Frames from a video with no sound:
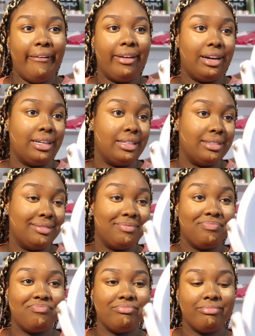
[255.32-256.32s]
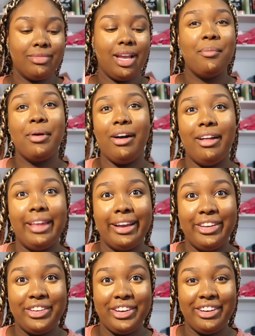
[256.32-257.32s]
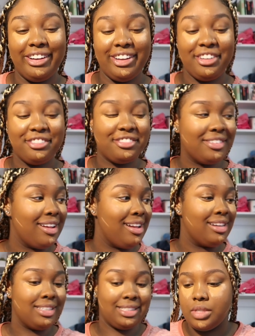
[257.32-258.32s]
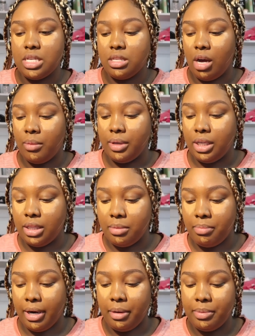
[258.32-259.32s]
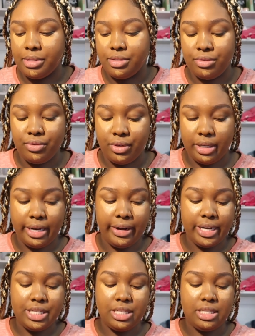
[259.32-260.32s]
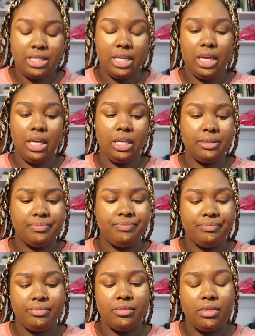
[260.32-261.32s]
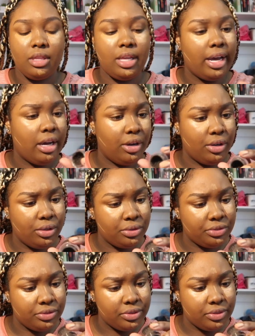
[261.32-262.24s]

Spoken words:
I'm gonna call that good enough. That's all we need the brow pencil for. Now I just take the e.l.f.